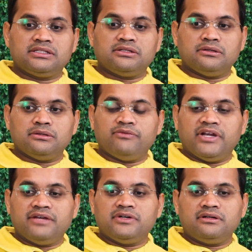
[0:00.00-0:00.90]
So
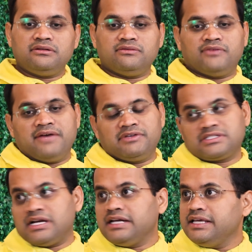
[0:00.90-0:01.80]
whenever I
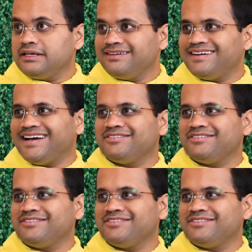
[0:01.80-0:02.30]
was studying,